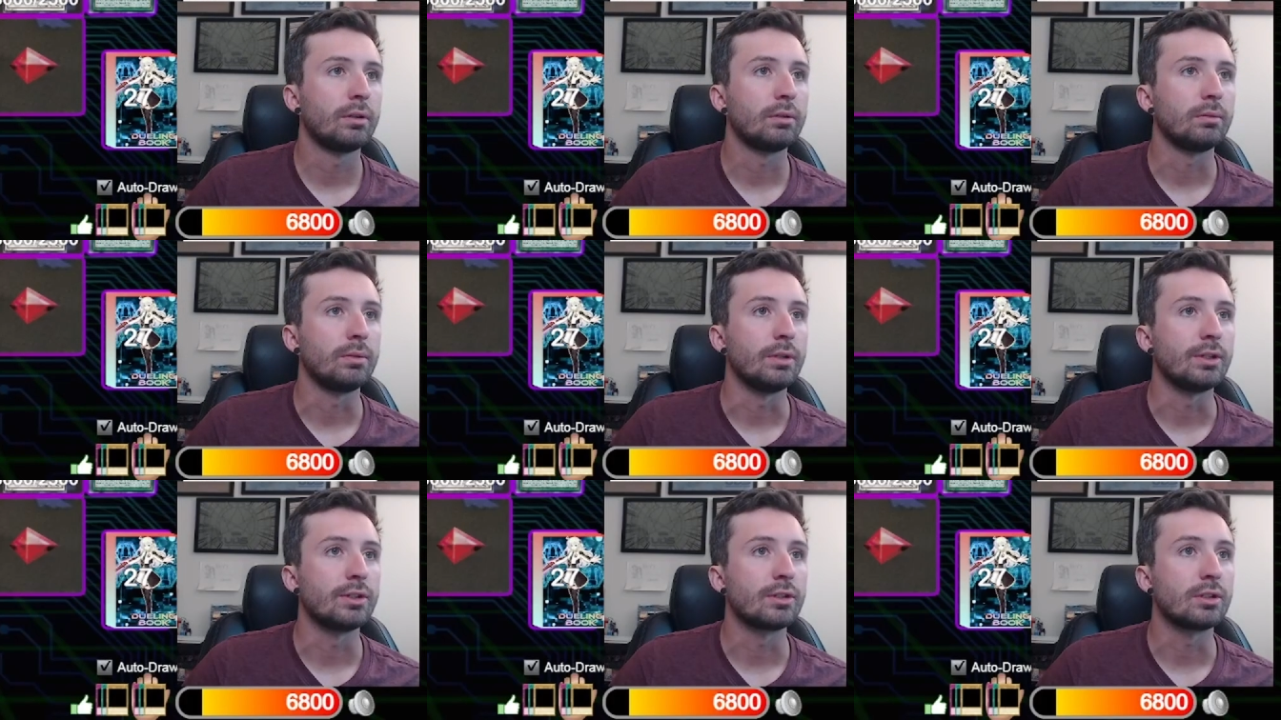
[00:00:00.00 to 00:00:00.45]

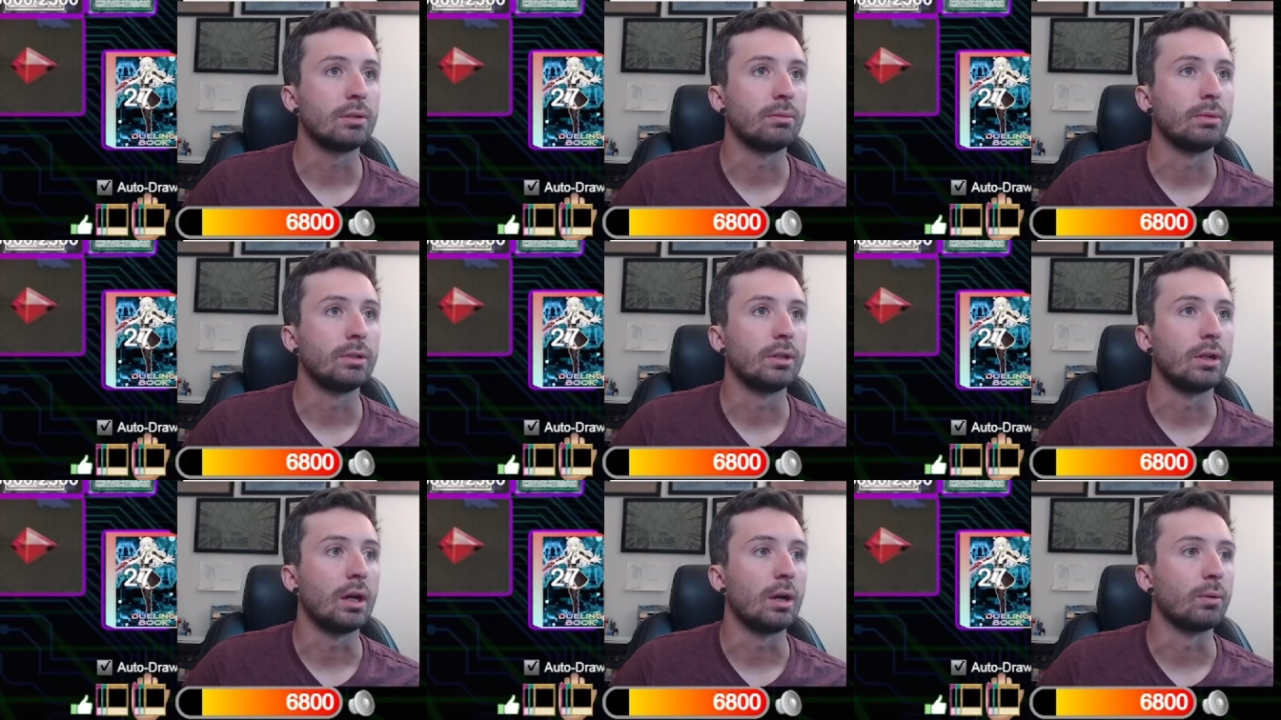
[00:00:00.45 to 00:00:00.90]
we
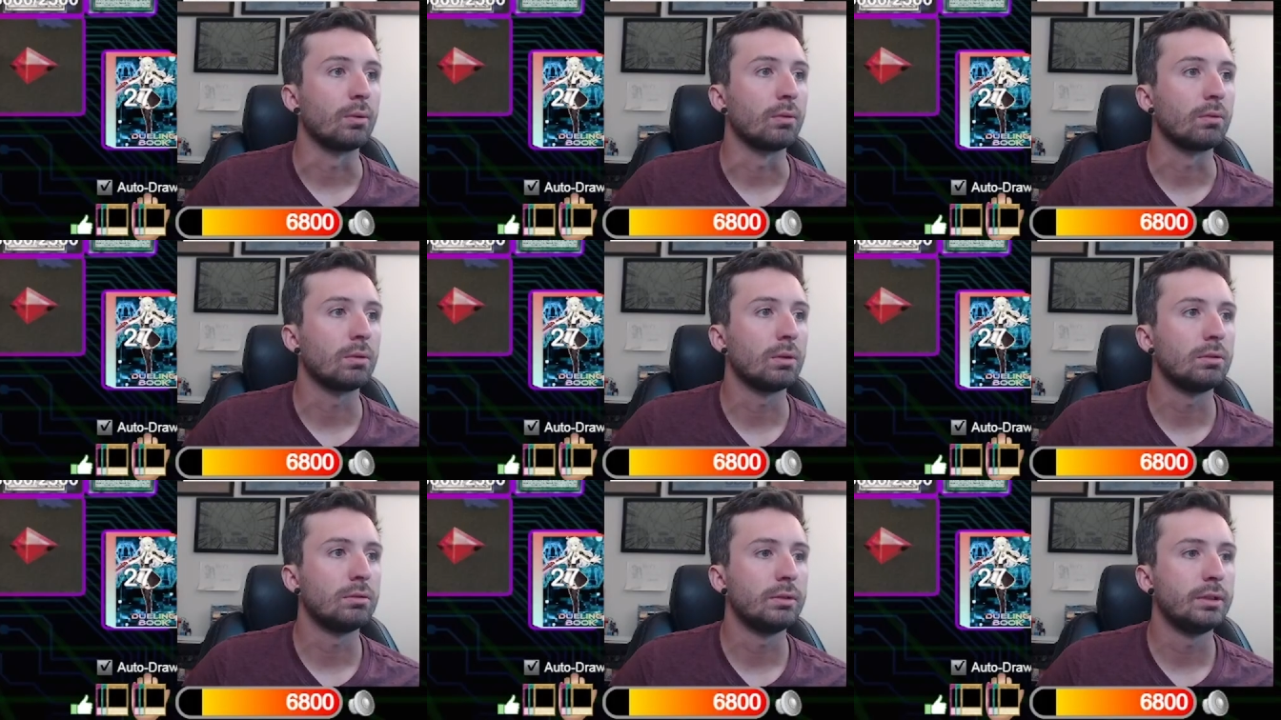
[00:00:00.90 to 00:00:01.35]
summon our
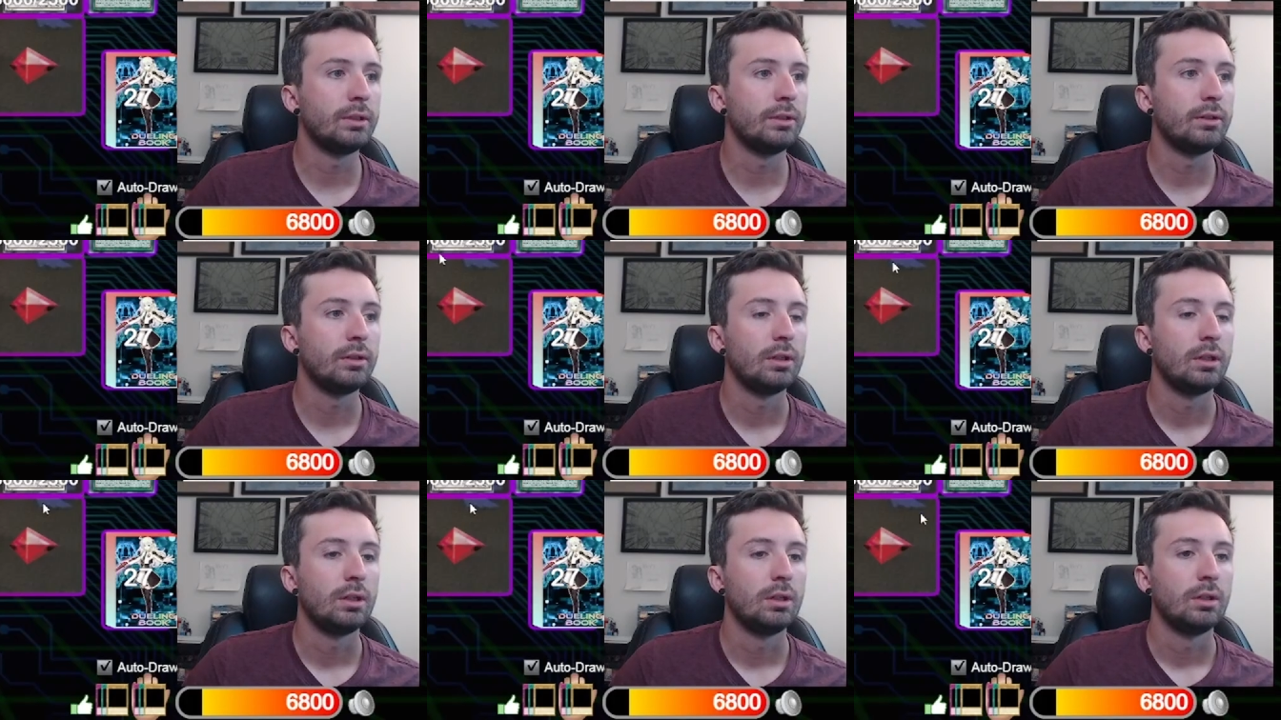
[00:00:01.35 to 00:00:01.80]
Roland,
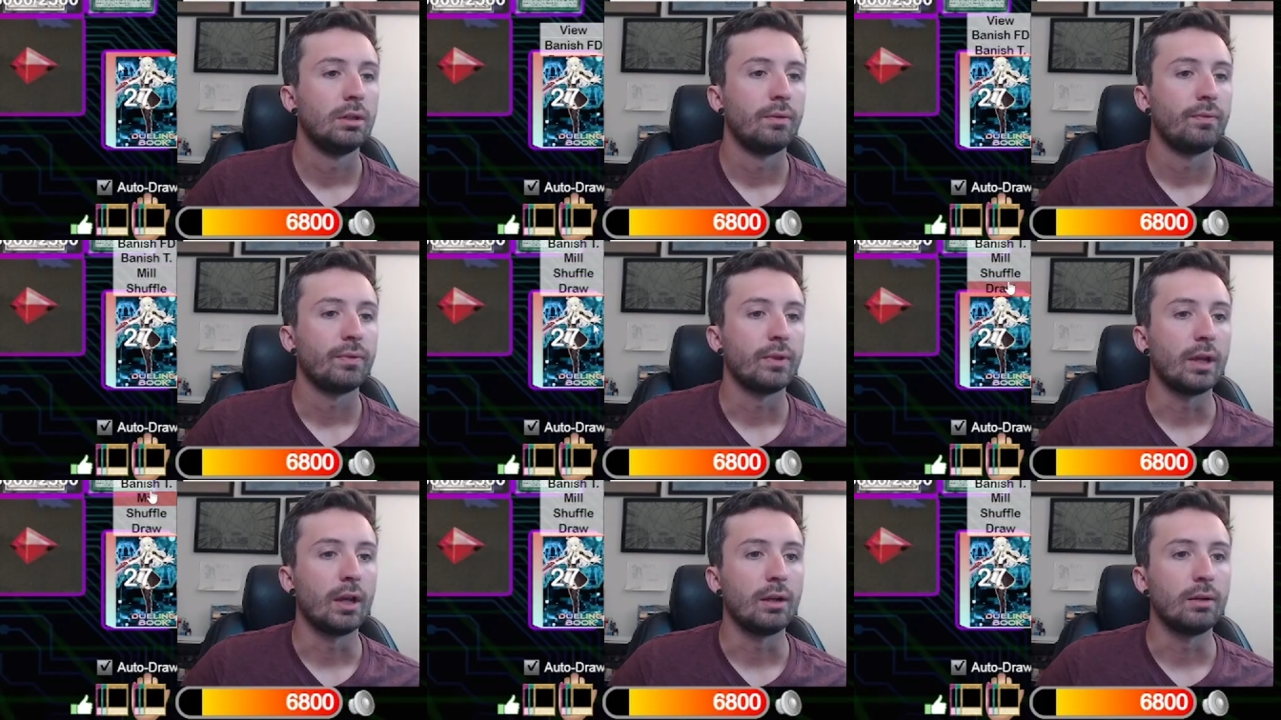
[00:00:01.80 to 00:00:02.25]

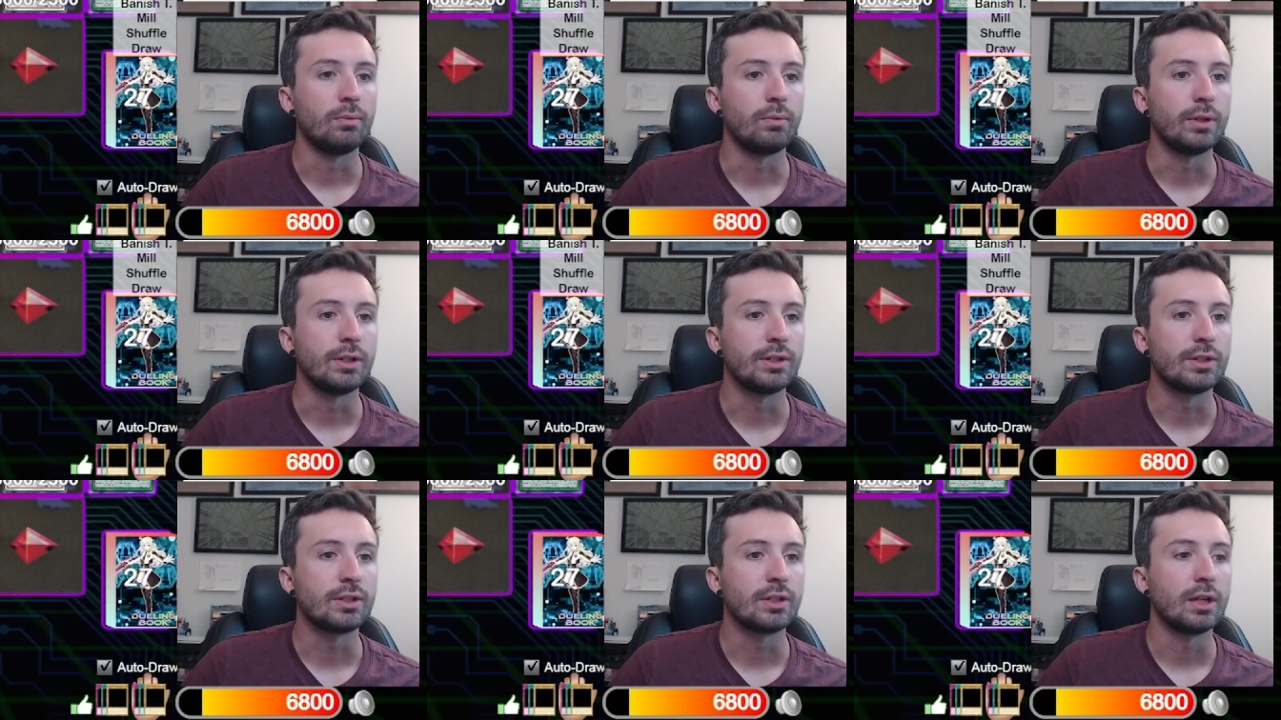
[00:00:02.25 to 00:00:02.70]
and we
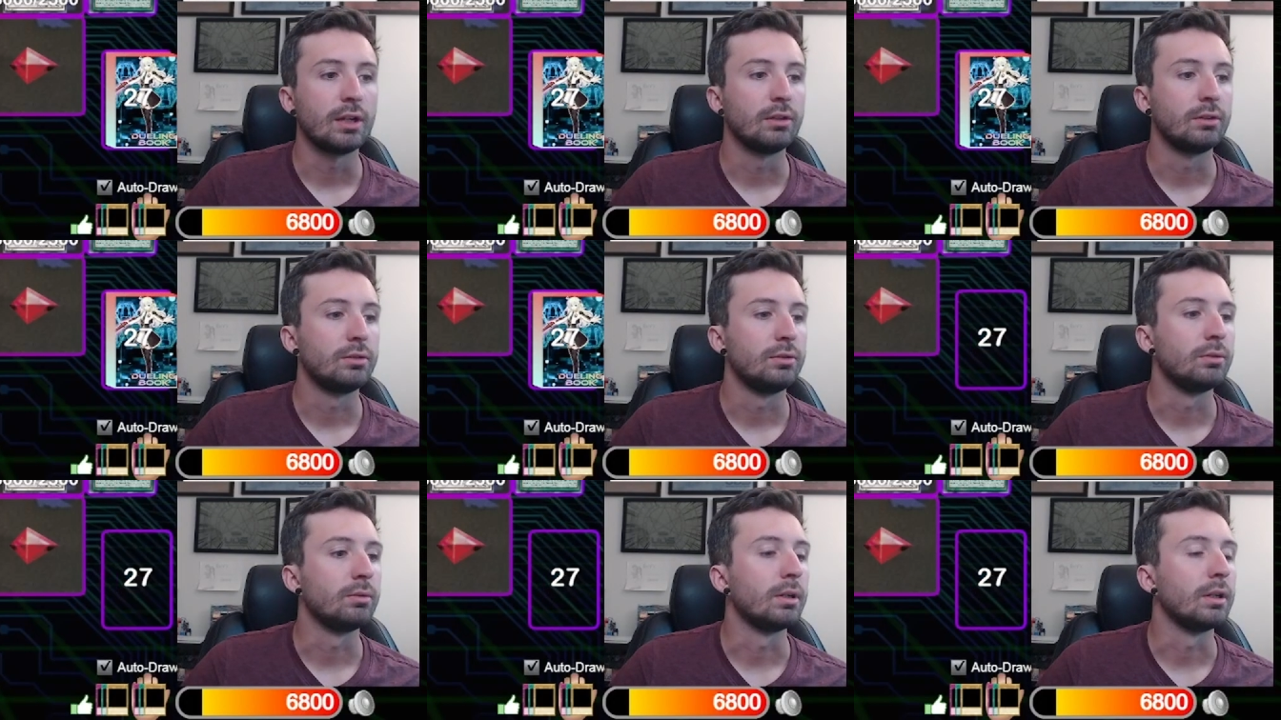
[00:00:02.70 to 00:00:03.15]
send
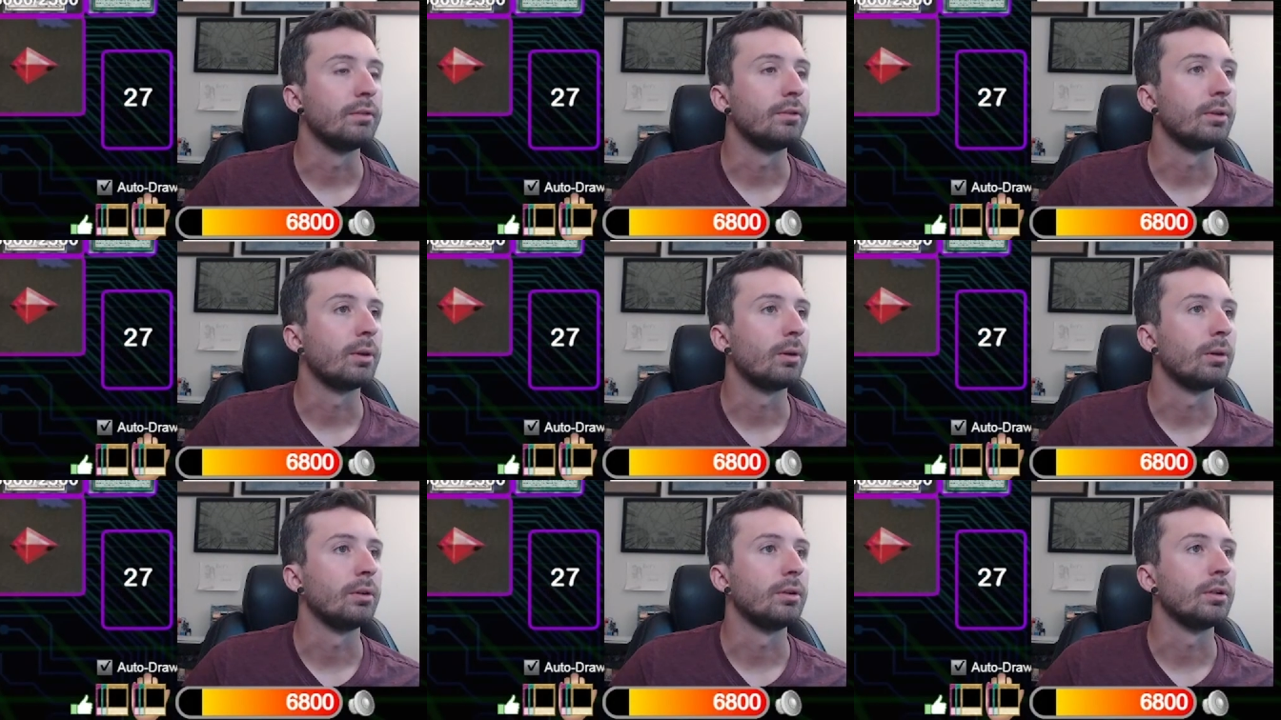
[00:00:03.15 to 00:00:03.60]
to
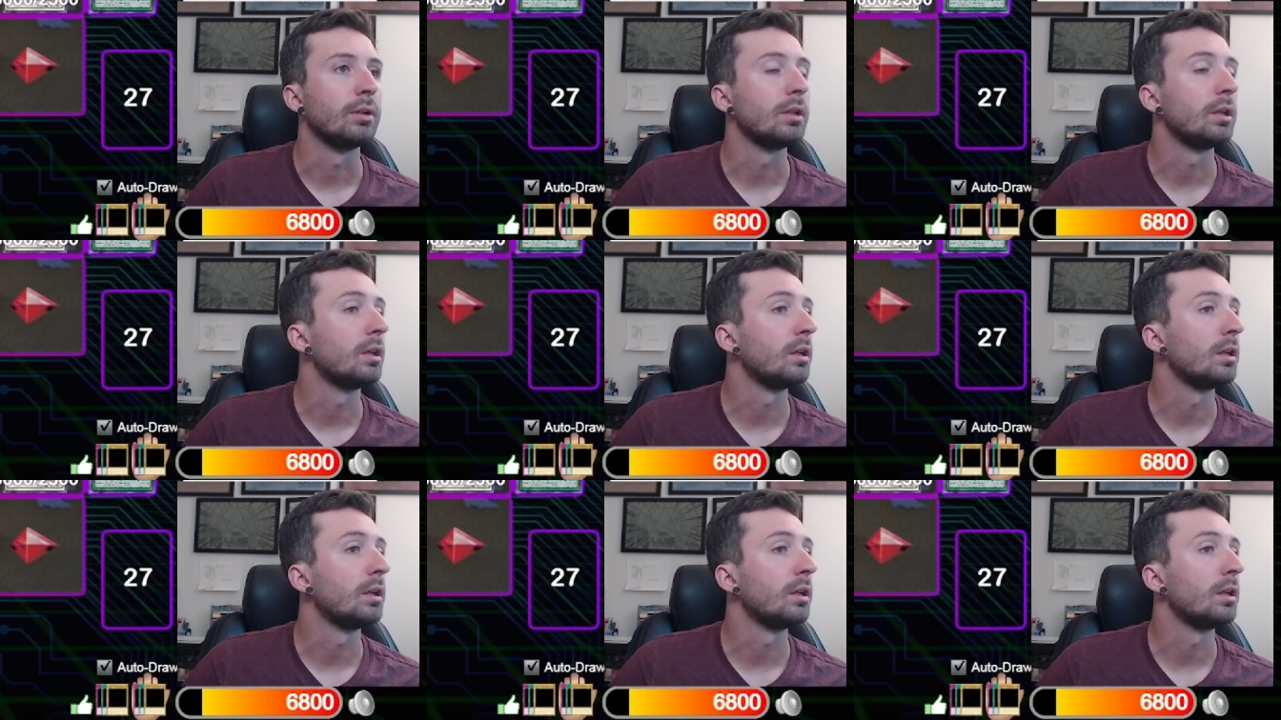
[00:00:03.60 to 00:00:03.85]
graveyard,